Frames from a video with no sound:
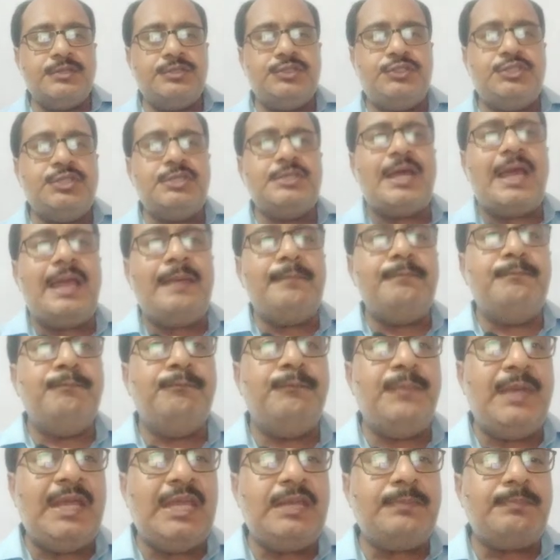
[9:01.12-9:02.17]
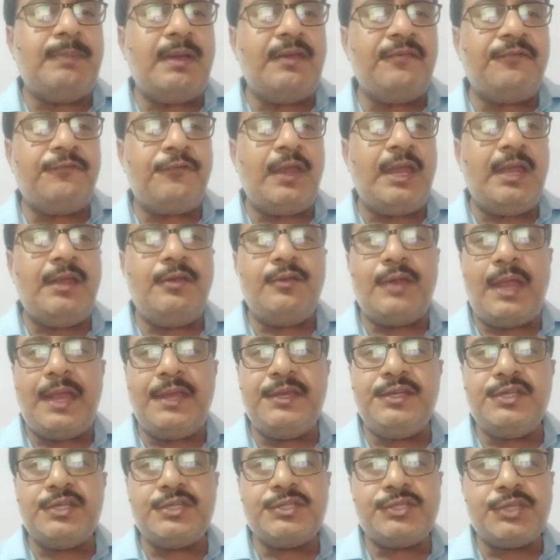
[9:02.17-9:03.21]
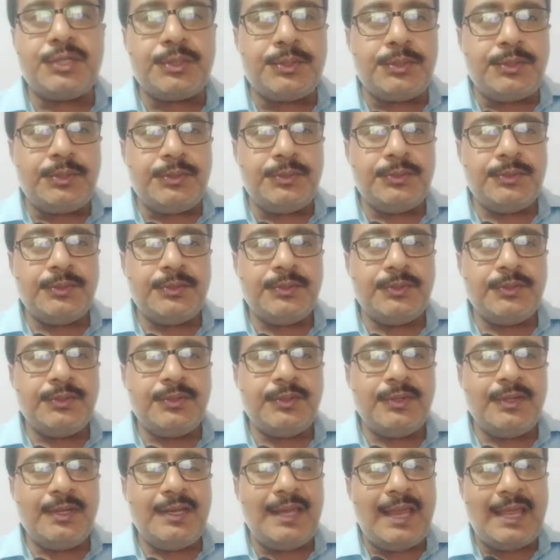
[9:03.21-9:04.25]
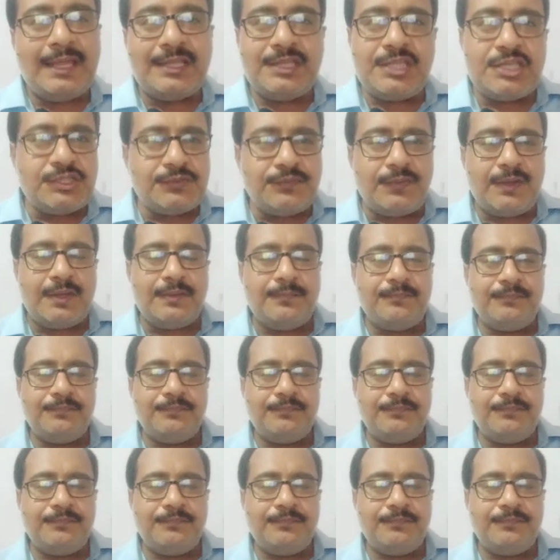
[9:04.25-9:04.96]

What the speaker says: Did I meet my friend 9 years ago? Like this one.